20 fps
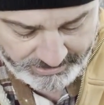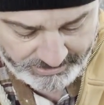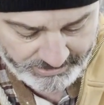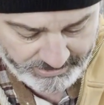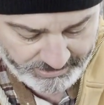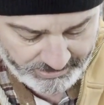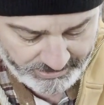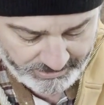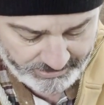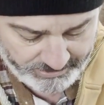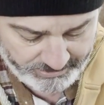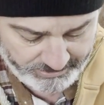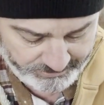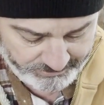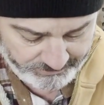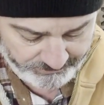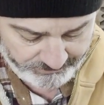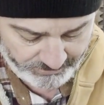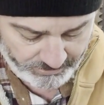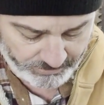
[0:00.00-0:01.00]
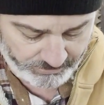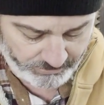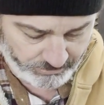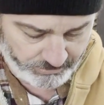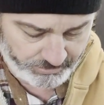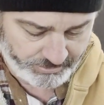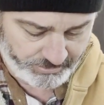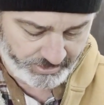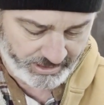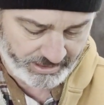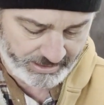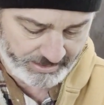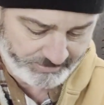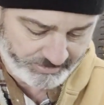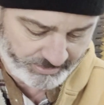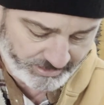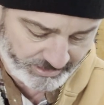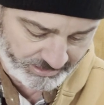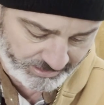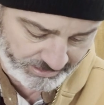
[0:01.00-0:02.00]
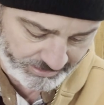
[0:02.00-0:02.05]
a Velcro strap. Gotta get it